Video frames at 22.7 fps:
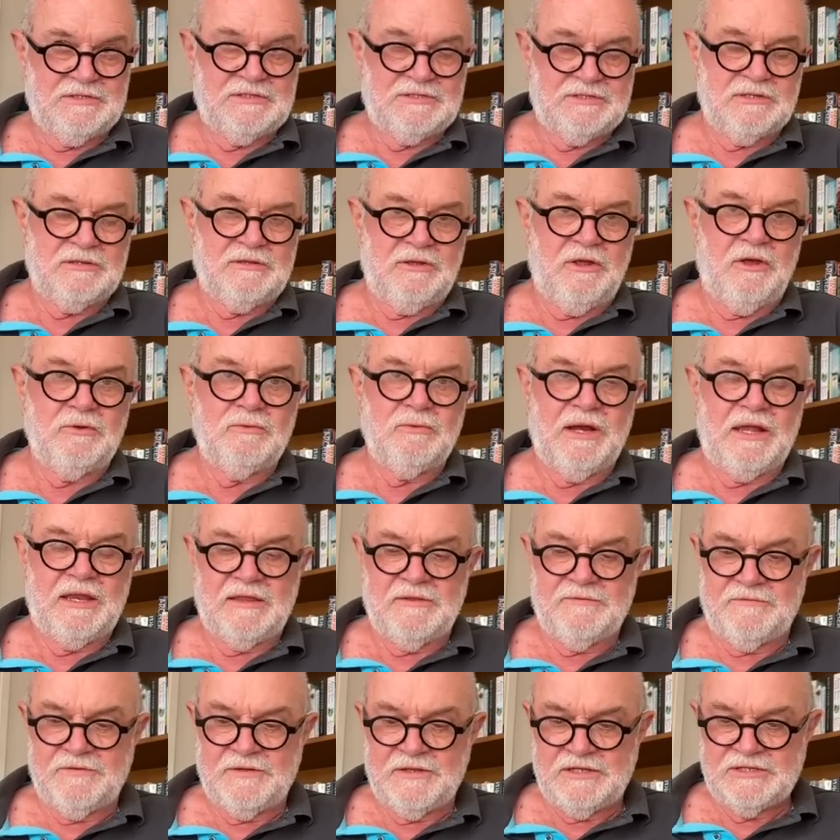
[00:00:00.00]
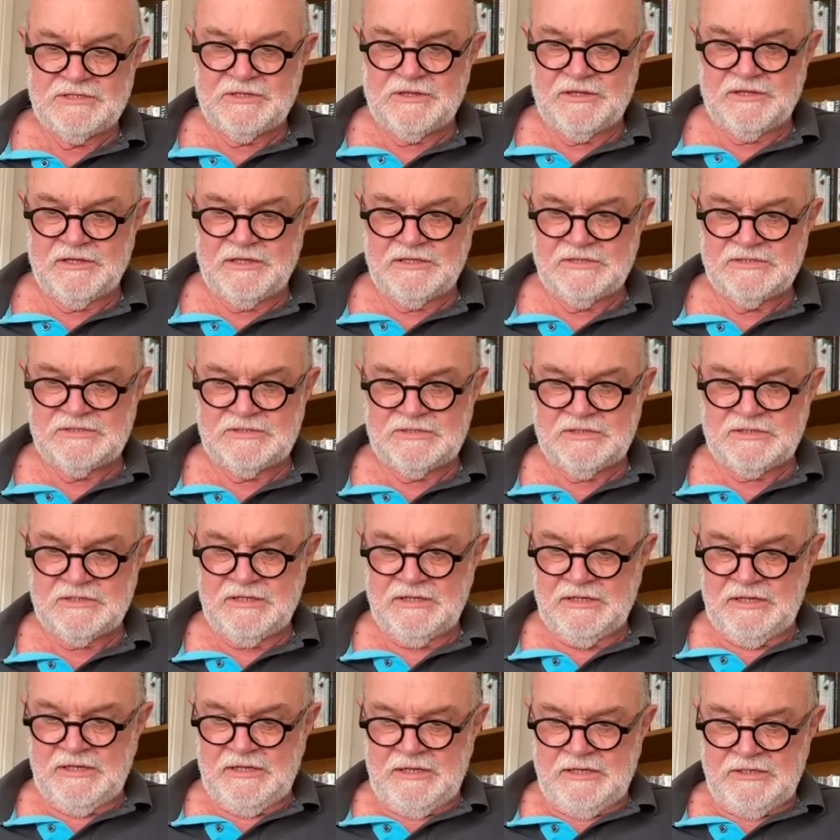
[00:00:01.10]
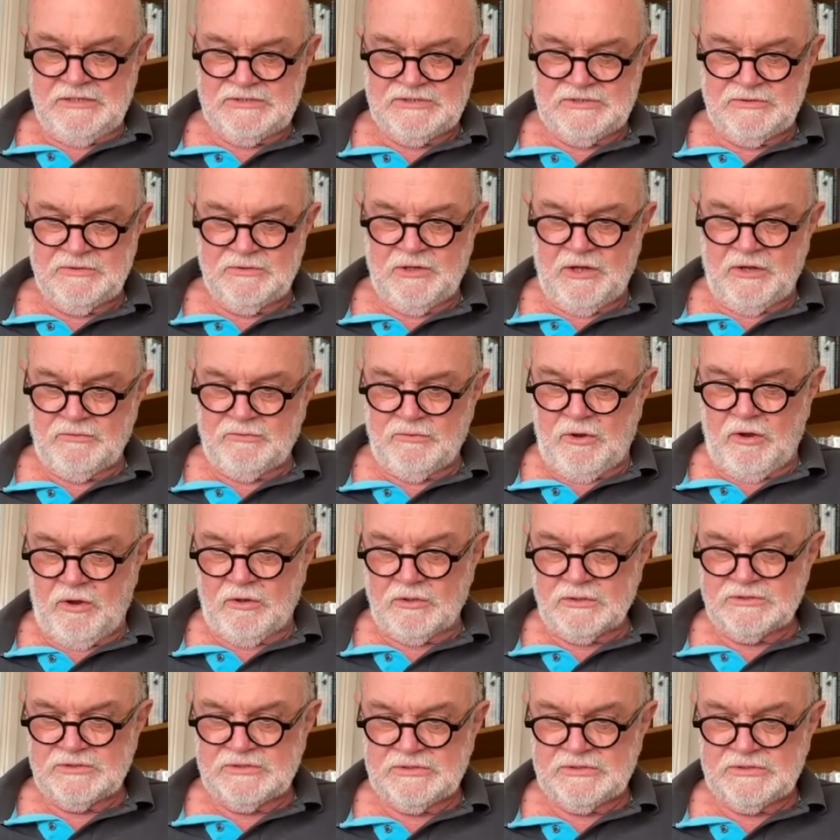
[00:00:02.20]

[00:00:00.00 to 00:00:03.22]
It's a long way to the finish, and things can still go wrong.